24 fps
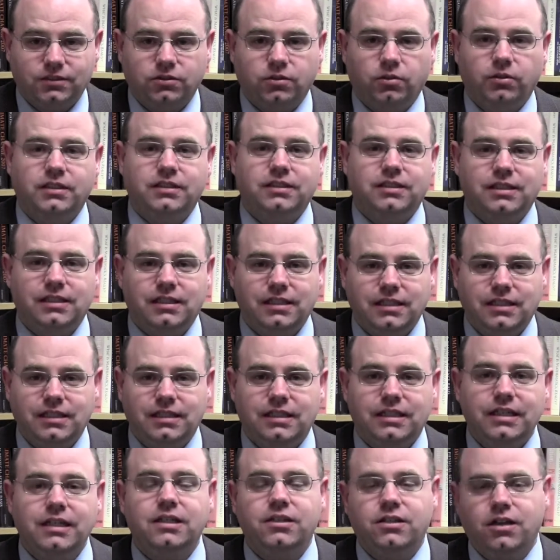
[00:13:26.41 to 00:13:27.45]
So it's
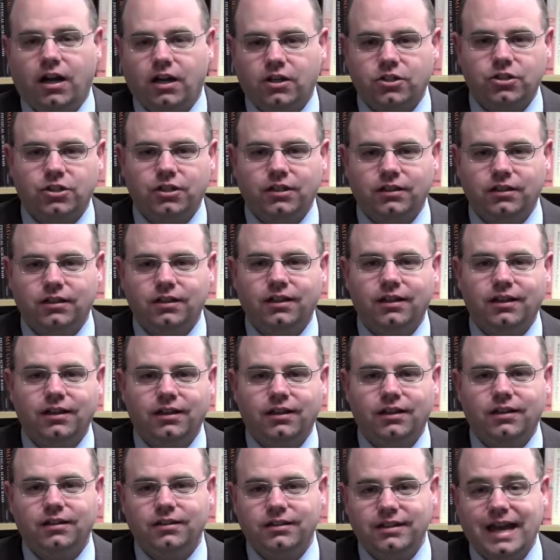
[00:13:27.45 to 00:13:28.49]
deduction,
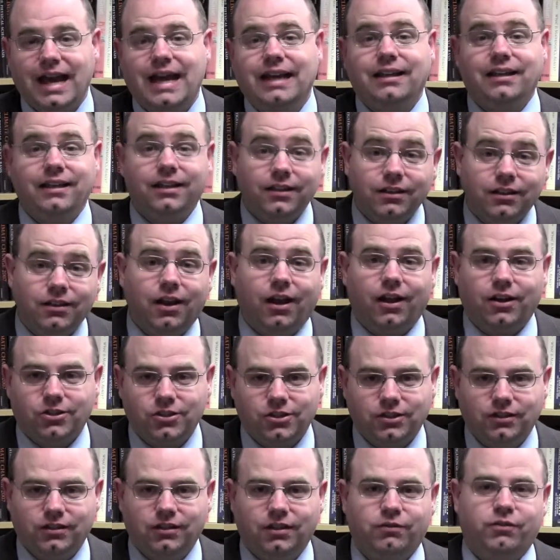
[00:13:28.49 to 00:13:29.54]
not
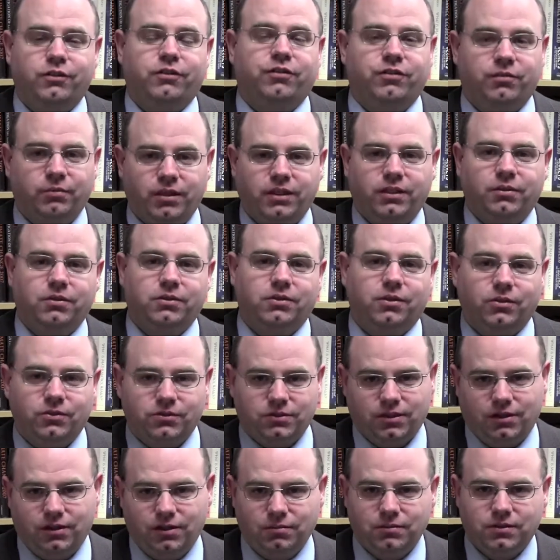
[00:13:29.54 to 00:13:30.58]
induction, if you're familiar with
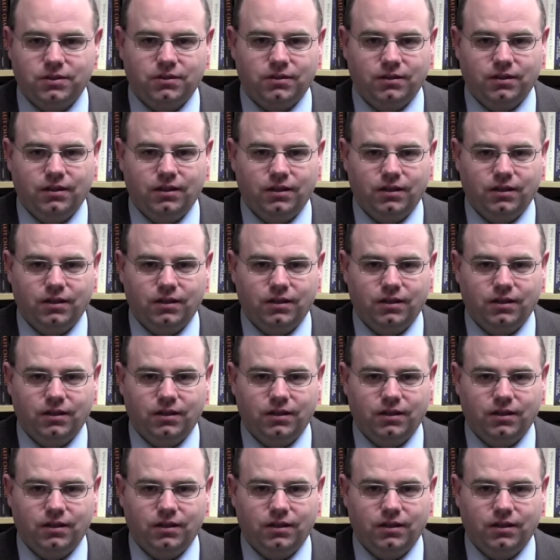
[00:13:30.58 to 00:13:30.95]
those terms.